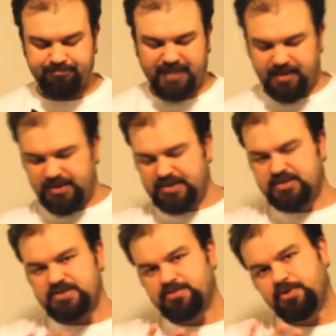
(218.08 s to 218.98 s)
a little
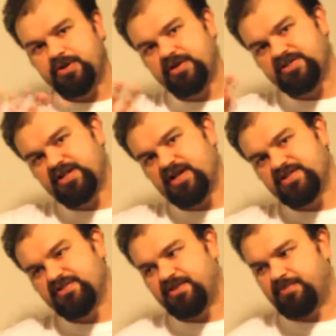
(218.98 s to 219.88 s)
disappointed on the size
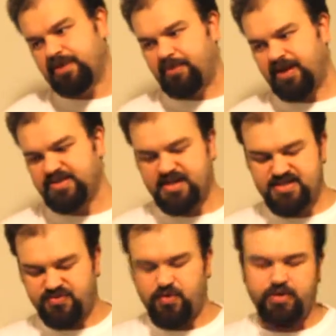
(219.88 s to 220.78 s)
of it, but it makes sense
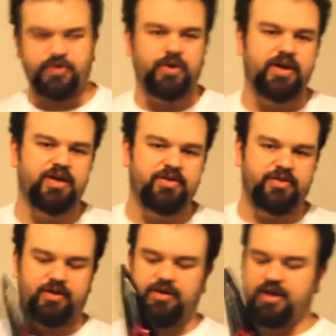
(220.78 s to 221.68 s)
for the toy,
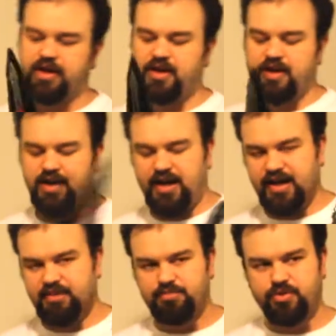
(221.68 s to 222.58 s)
so yeah.
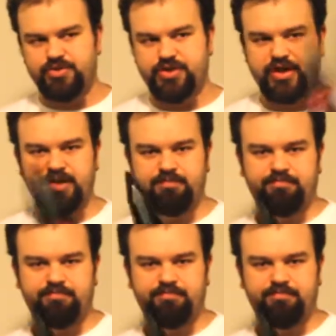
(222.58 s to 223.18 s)
Again, pull the trigger.